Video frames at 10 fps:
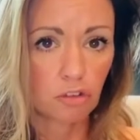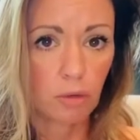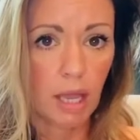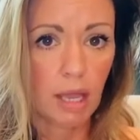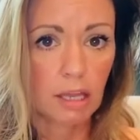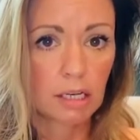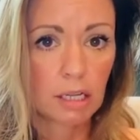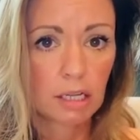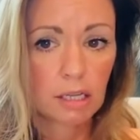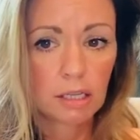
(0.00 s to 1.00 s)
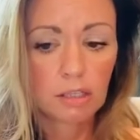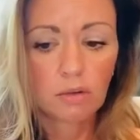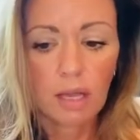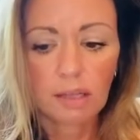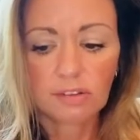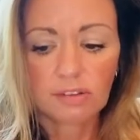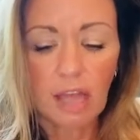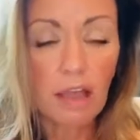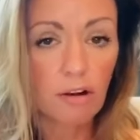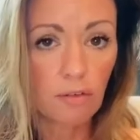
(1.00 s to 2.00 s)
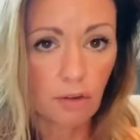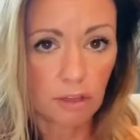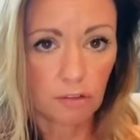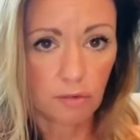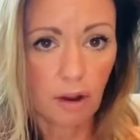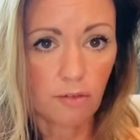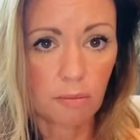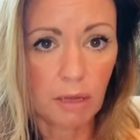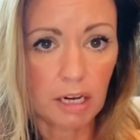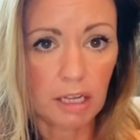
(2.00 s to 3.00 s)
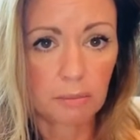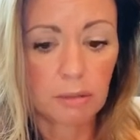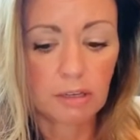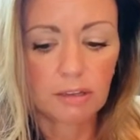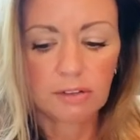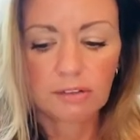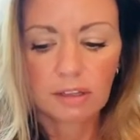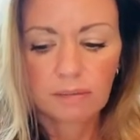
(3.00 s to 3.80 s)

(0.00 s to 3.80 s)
You can't sacrifice for everybody, because